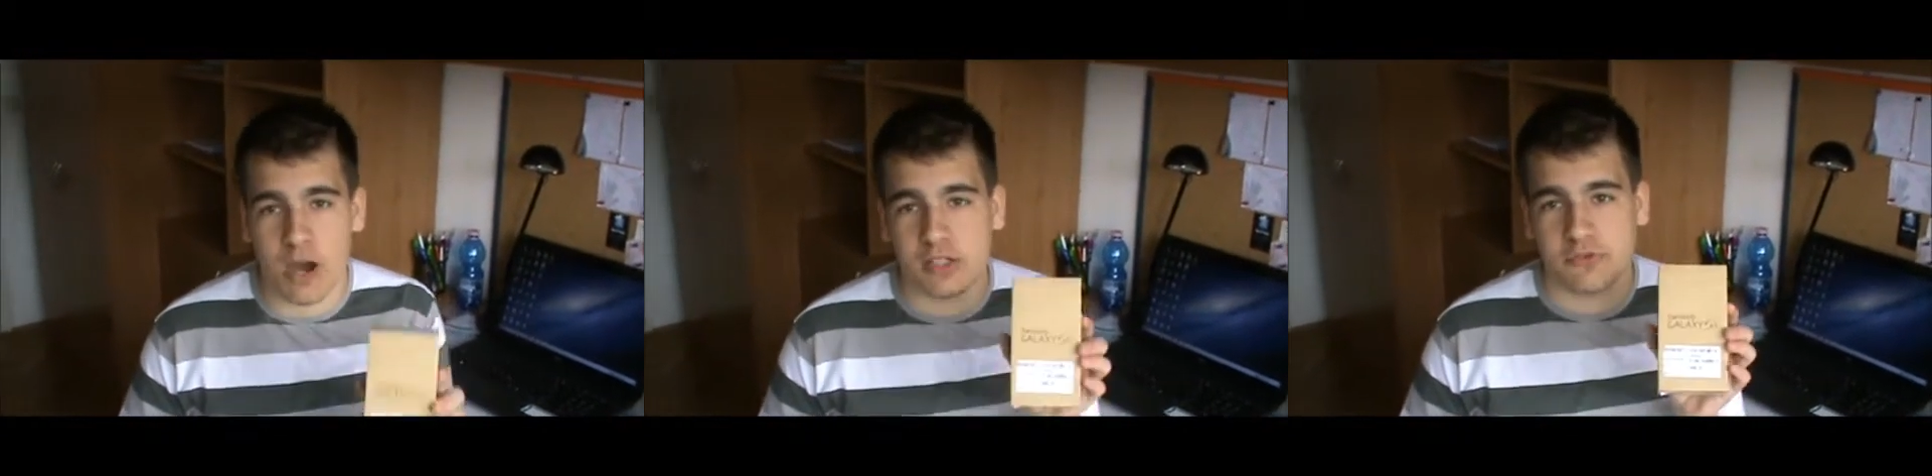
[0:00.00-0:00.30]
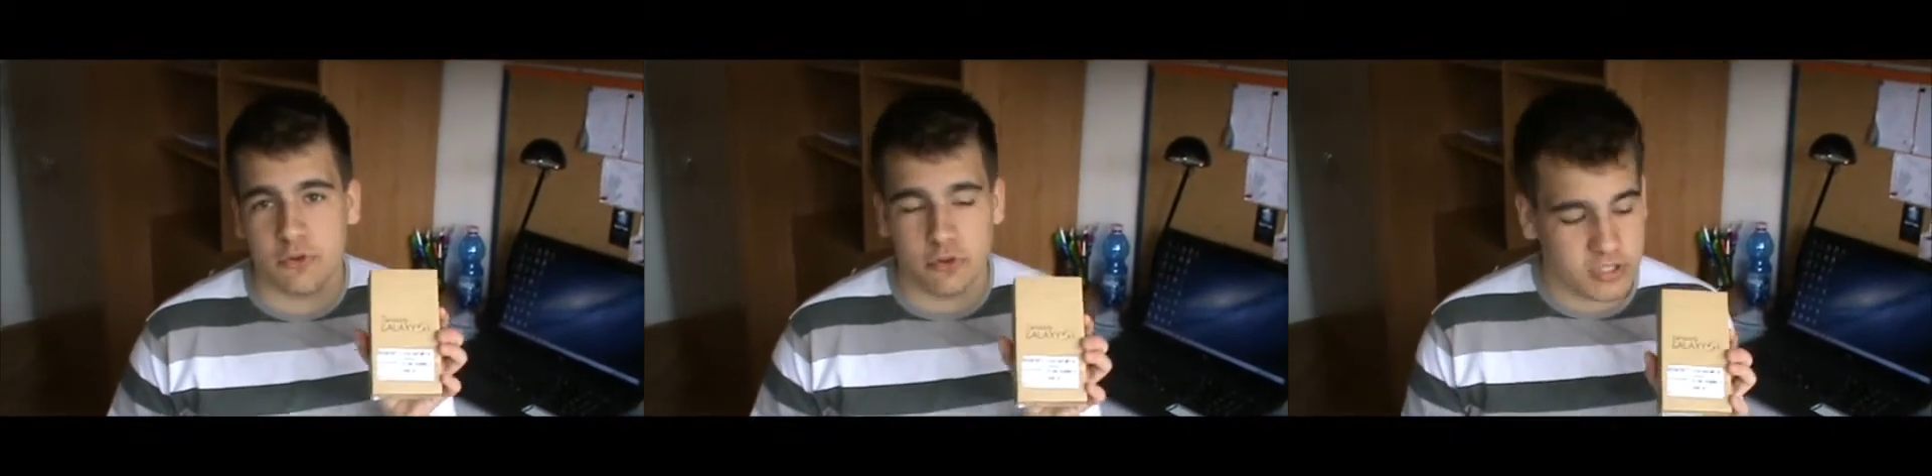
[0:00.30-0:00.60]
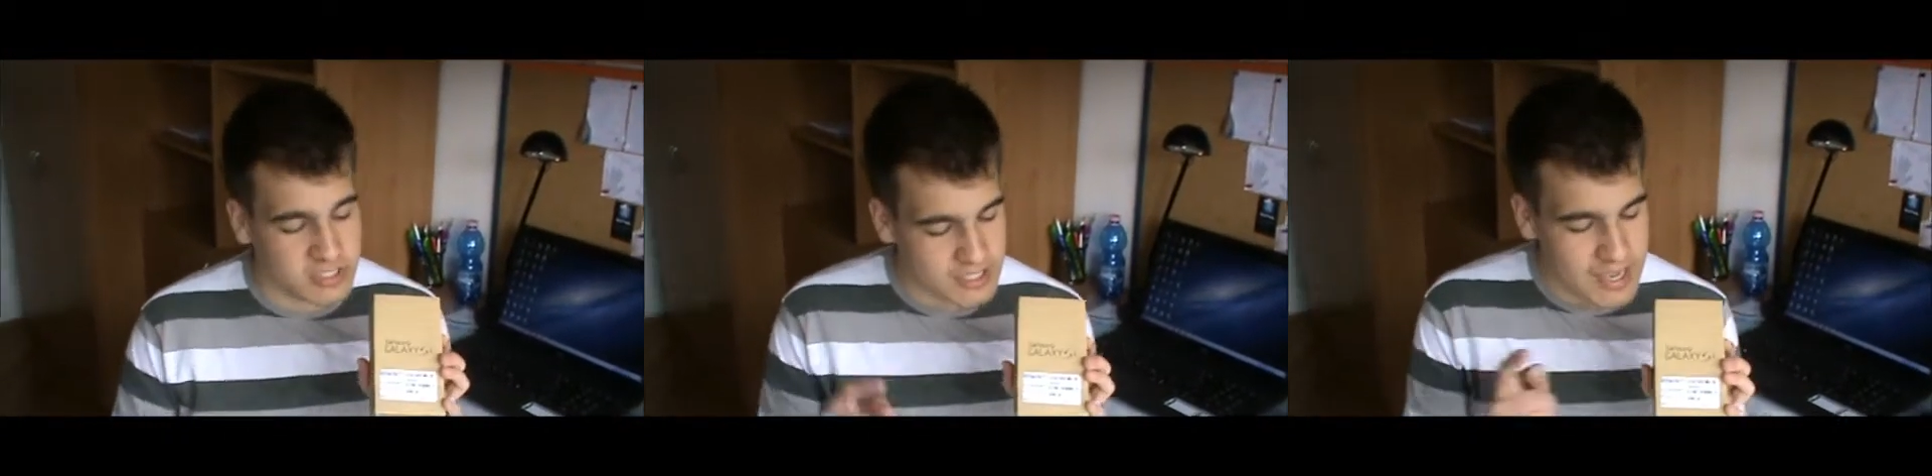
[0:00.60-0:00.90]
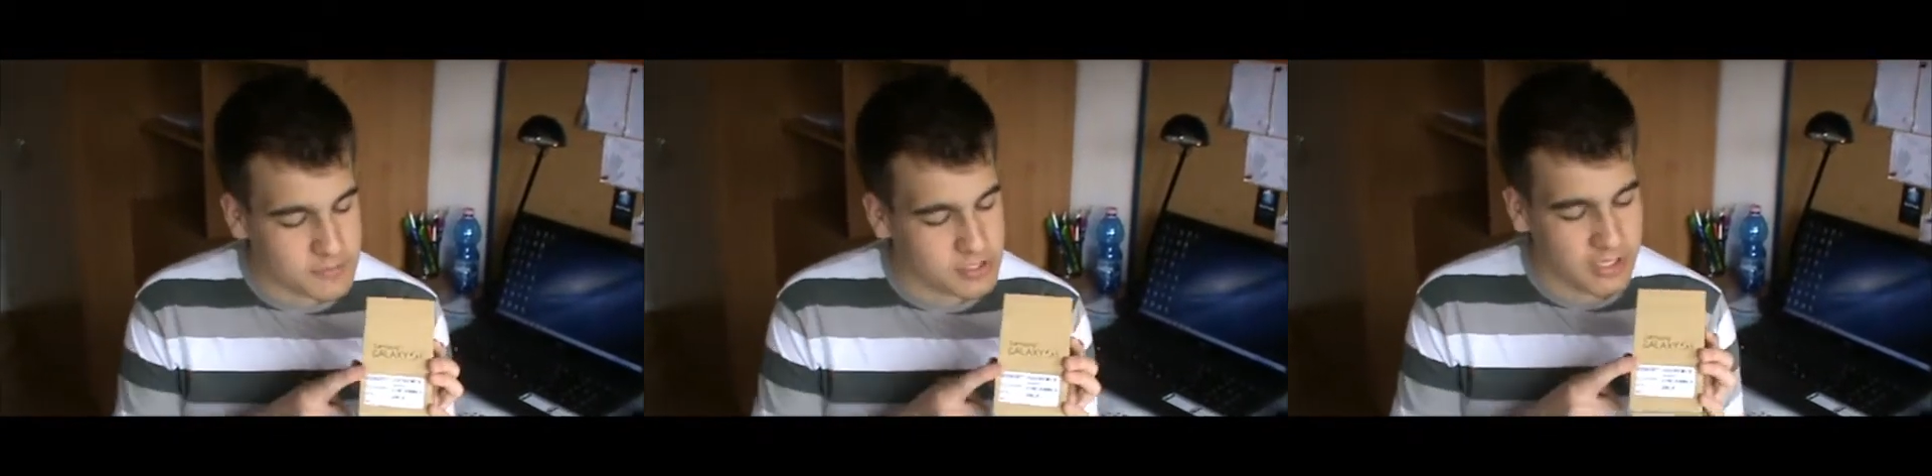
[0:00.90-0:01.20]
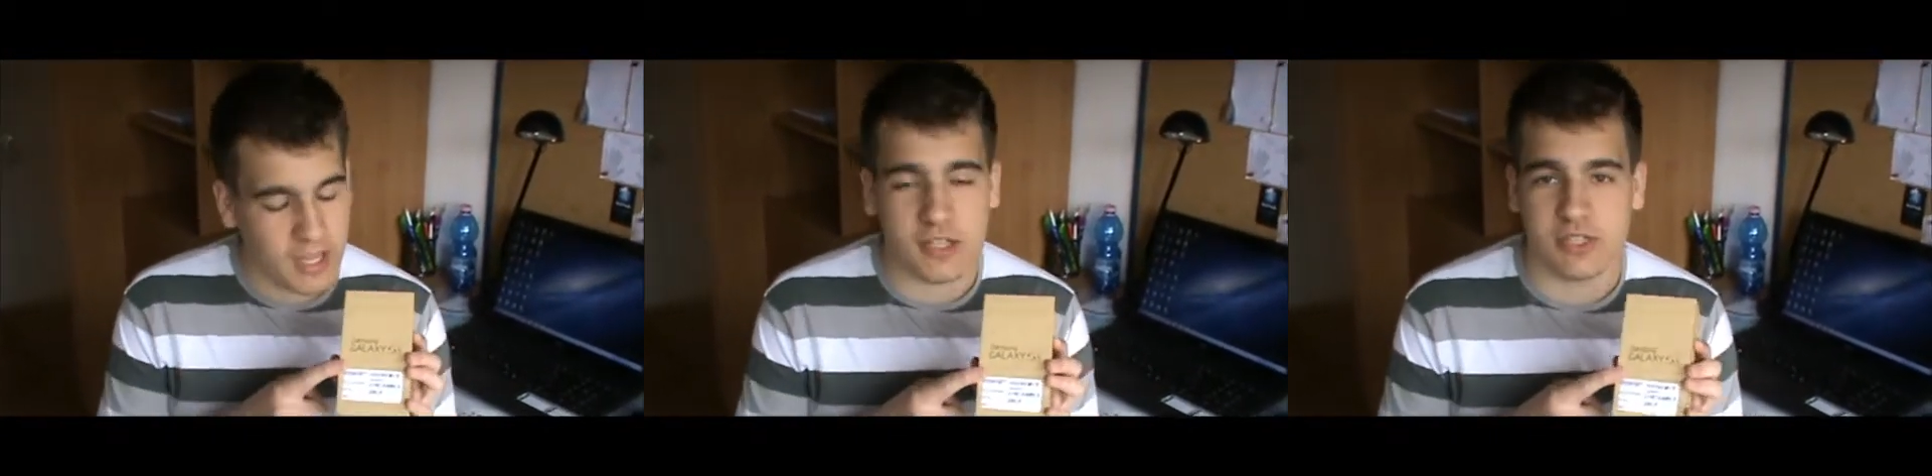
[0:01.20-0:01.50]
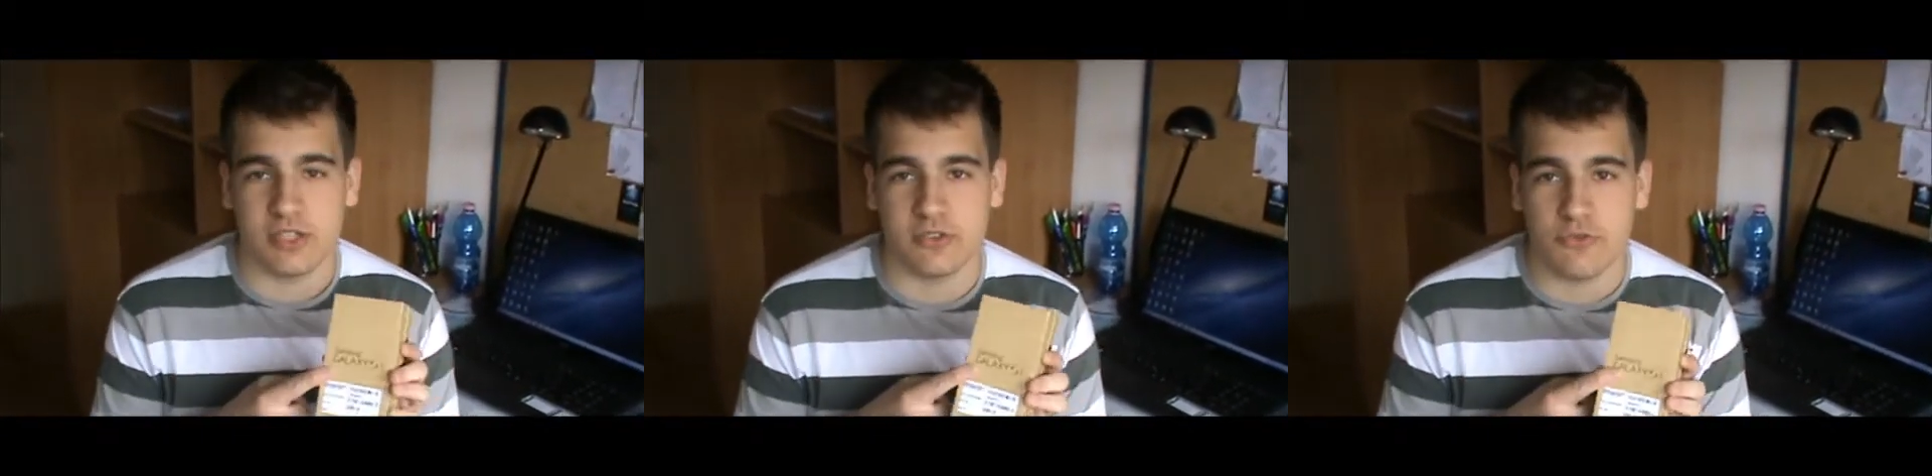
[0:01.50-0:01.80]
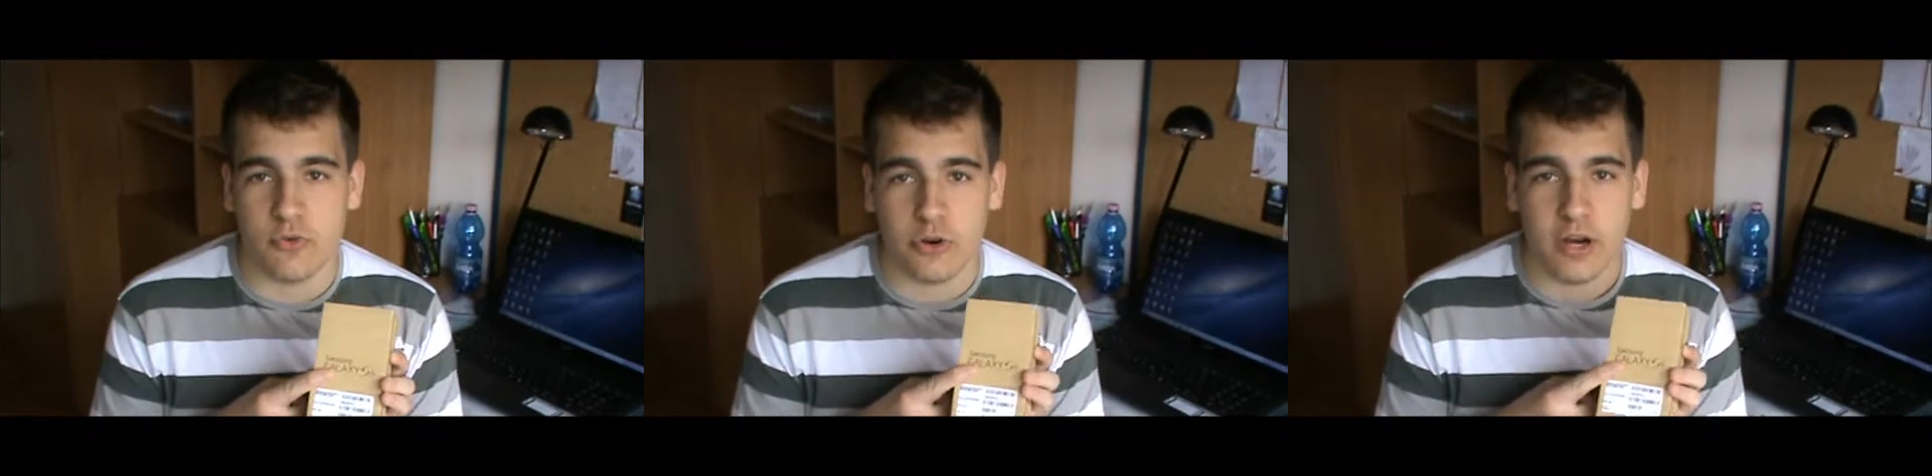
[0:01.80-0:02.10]
box for you the Samsung Galaxy
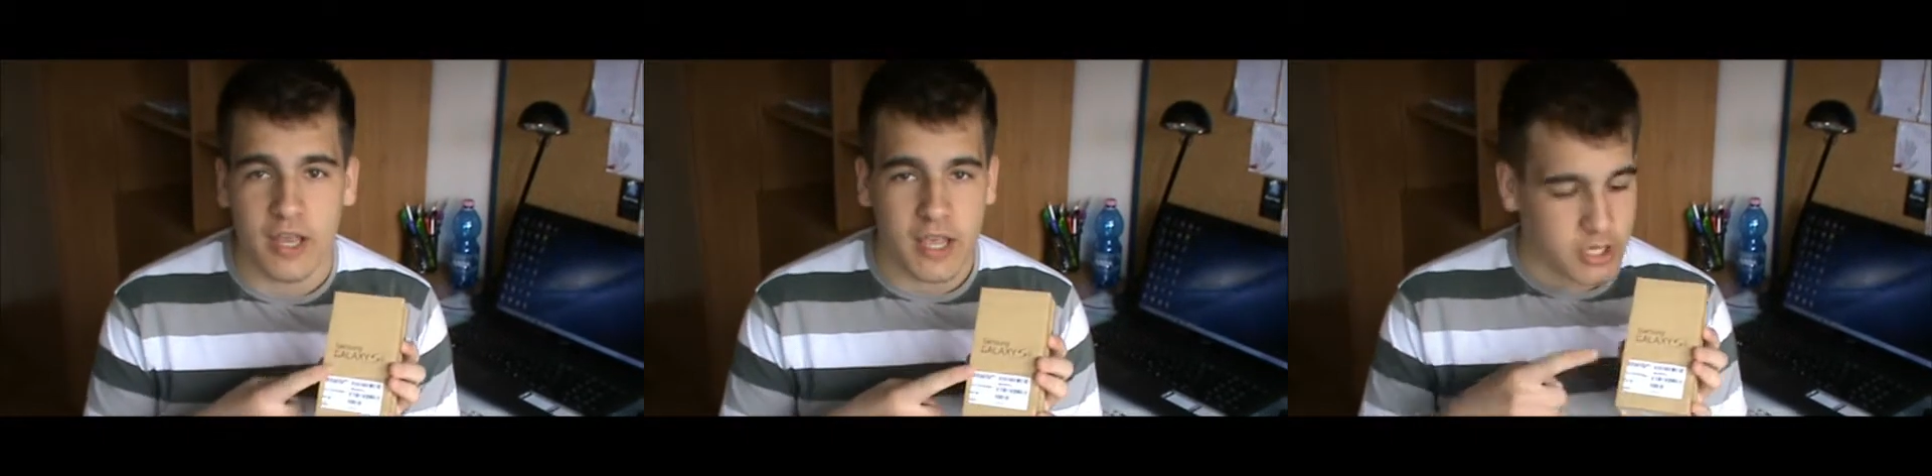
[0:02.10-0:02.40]
S4